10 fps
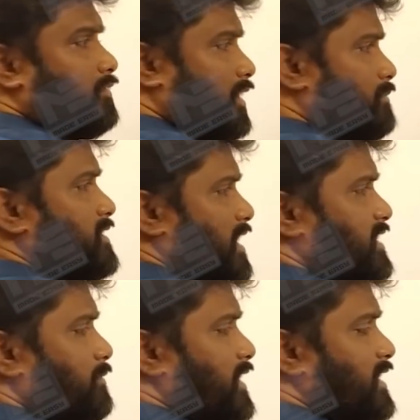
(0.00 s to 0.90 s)
That means
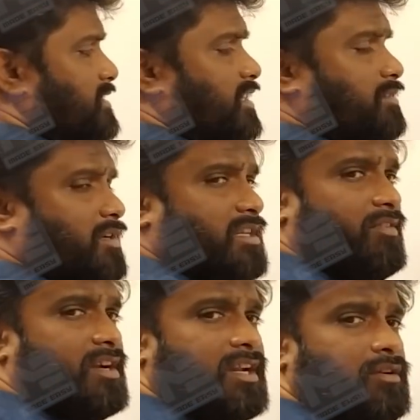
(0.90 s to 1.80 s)
nothing but it is nothing but
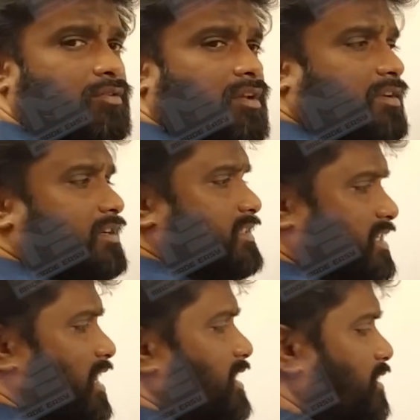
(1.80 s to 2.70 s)
70 into 11.
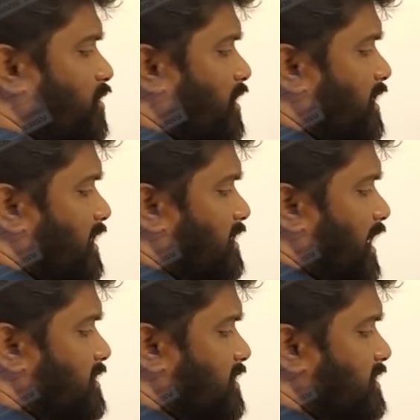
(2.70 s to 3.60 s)
Just like that, you can write the
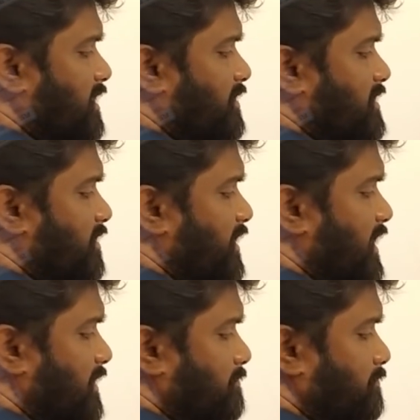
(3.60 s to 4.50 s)
answer is
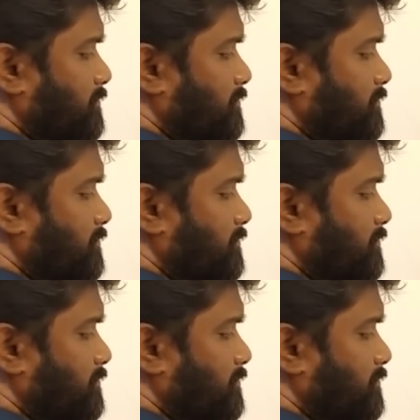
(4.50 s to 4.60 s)
770.